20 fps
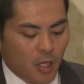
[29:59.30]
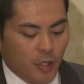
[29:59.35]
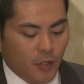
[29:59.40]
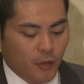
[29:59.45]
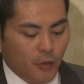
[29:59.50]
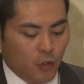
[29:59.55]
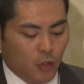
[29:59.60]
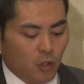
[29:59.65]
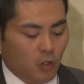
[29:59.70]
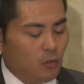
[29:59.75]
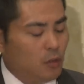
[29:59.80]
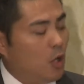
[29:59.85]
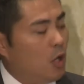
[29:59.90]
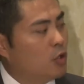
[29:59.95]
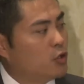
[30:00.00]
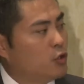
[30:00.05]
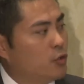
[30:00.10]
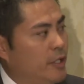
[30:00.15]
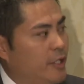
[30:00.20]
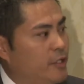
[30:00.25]
You'll
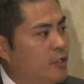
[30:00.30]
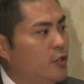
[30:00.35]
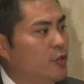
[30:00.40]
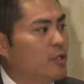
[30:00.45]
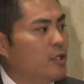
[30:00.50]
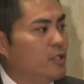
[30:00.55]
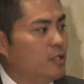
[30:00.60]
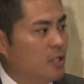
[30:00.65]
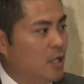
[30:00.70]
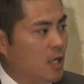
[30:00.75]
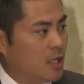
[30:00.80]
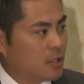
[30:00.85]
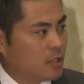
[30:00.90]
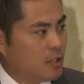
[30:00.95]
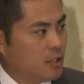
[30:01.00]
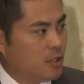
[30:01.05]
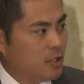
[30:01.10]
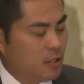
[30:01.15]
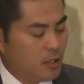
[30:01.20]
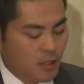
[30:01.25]
also need to
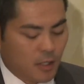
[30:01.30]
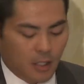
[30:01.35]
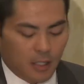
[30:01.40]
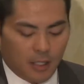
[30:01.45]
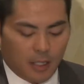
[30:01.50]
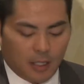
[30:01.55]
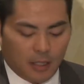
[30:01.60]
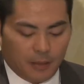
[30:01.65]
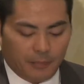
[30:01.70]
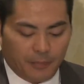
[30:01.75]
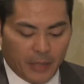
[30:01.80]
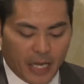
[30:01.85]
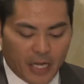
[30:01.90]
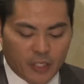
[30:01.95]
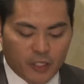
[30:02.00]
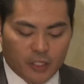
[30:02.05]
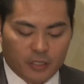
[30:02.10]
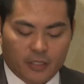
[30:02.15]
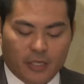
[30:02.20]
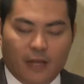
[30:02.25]
conduct
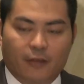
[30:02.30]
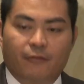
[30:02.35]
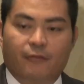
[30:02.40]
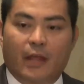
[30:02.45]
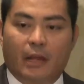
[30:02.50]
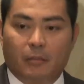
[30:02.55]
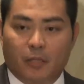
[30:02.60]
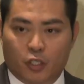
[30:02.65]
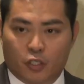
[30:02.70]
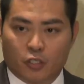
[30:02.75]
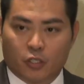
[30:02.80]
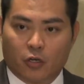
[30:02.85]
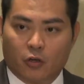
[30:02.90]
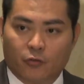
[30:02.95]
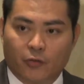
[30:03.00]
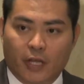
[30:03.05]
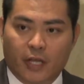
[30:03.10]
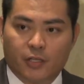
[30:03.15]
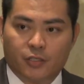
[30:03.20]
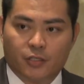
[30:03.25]
patient and family
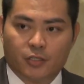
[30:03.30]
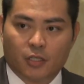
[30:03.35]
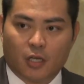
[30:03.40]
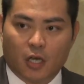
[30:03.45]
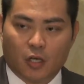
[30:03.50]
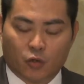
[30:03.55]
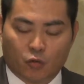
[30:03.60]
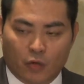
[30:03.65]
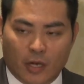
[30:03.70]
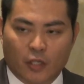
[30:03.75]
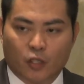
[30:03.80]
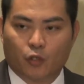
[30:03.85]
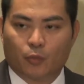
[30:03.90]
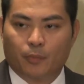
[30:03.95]
surveys on a regular